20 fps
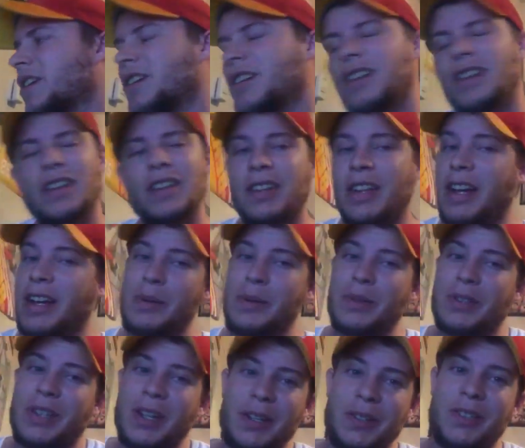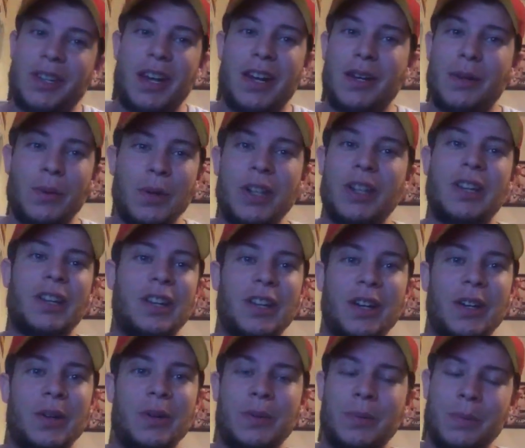And that ain't what they were saying a week
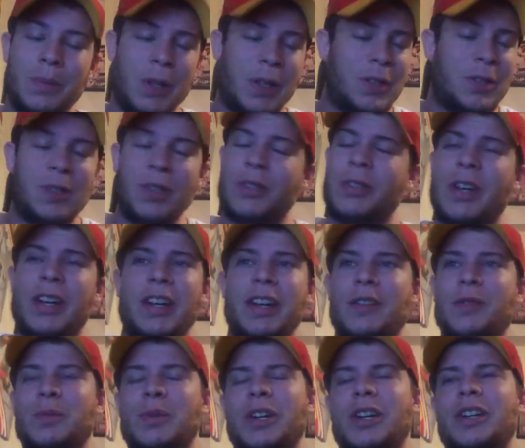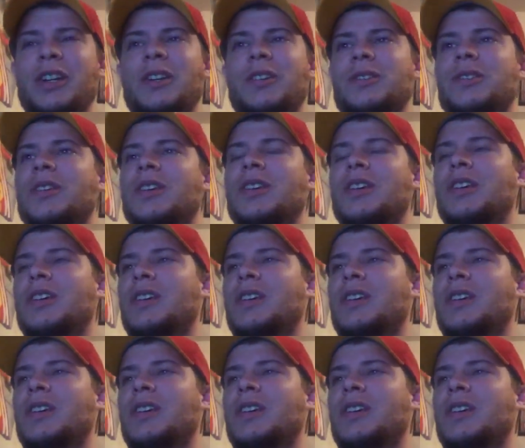ago, but it's just like everybody else.